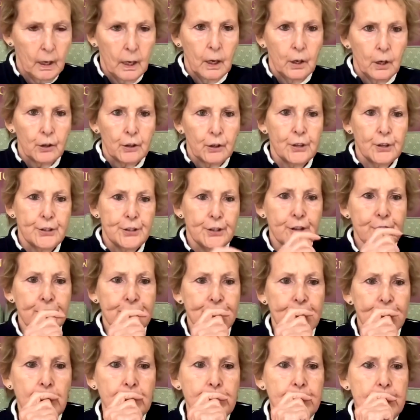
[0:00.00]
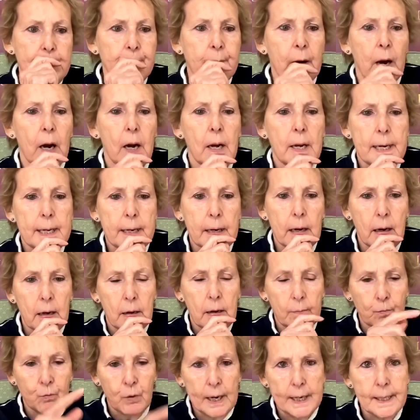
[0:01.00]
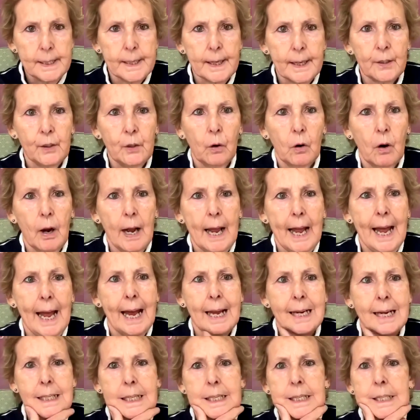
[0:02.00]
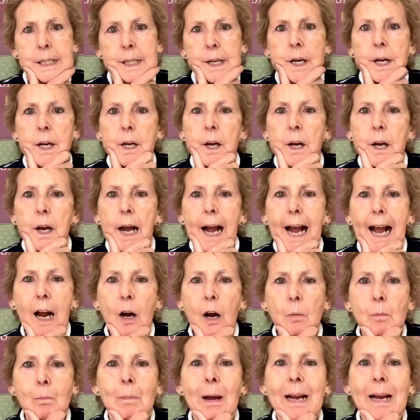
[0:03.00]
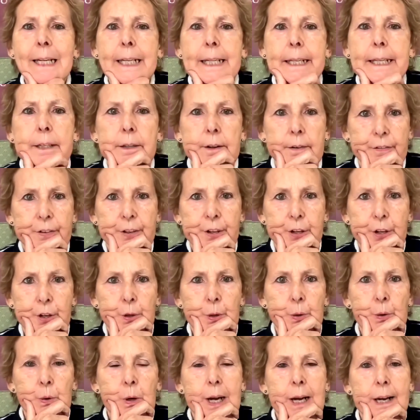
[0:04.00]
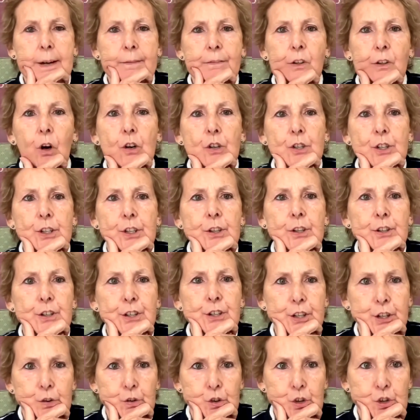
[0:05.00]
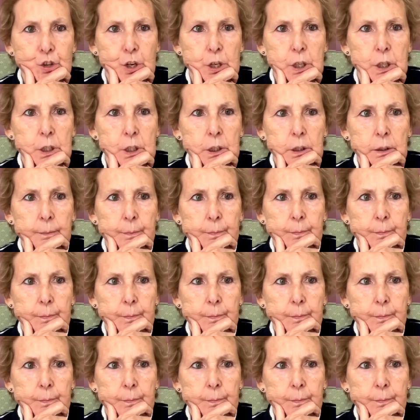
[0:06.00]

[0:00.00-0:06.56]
Could you show me by raising your hand, how many of you have got children?